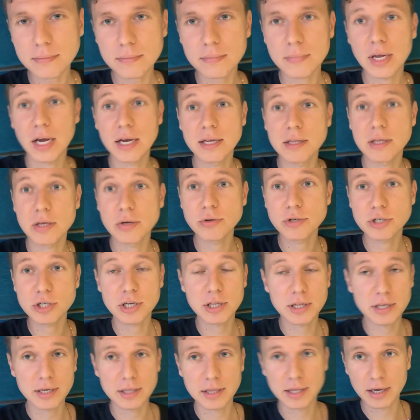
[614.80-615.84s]
and
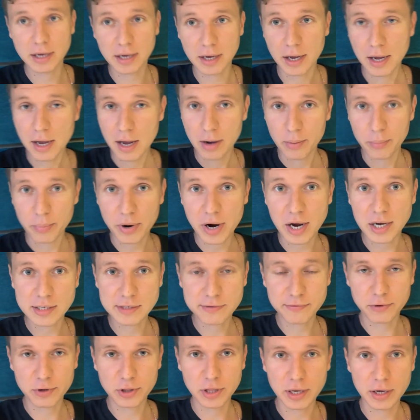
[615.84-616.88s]
usually the price
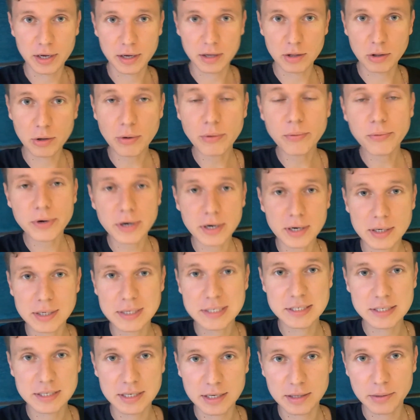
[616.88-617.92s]
for the lower
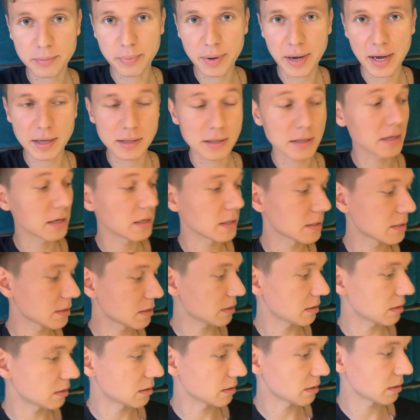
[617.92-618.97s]
seat bed
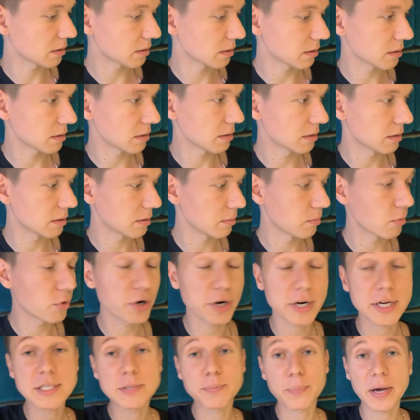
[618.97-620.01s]
it's
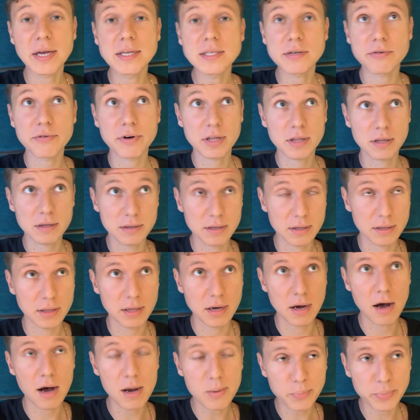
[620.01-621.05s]
more expensive rather than the
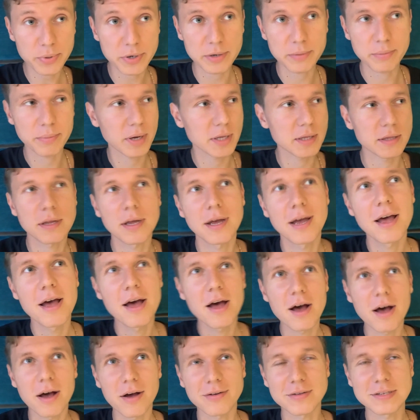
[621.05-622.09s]
upper, but
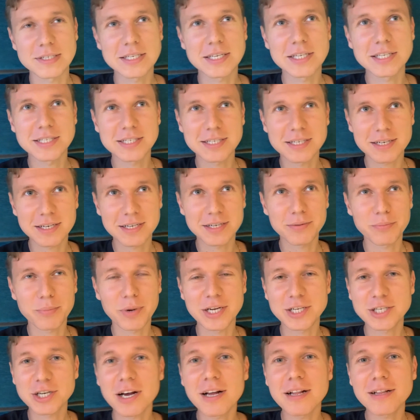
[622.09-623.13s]
since my
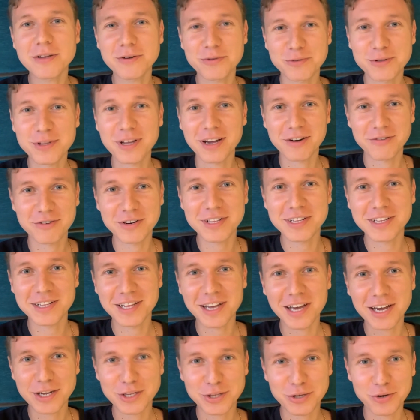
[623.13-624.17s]
childhood I really
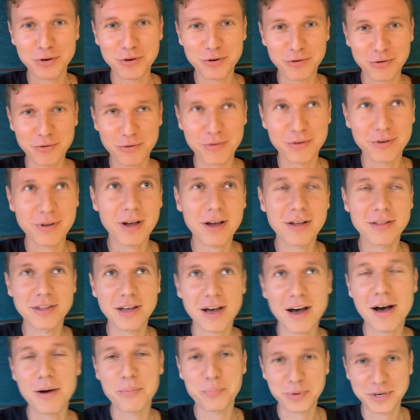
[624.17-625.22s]
like to go on the
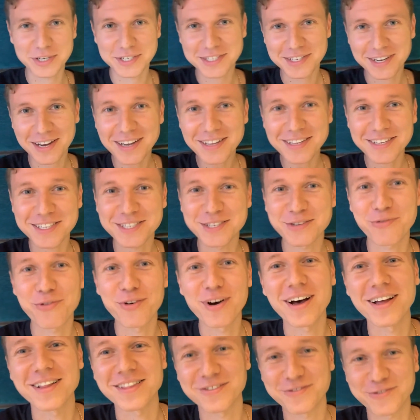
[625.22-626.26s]
upper side. It's
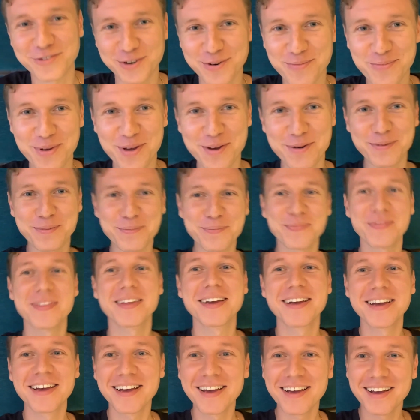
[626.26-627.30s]
fun for me.
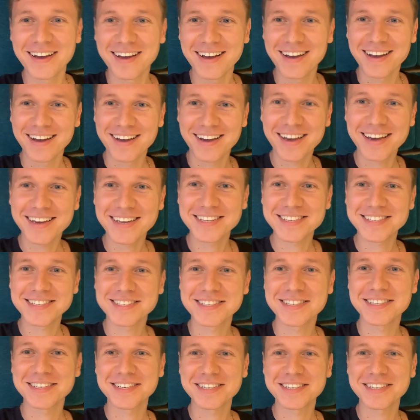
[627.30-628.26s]
And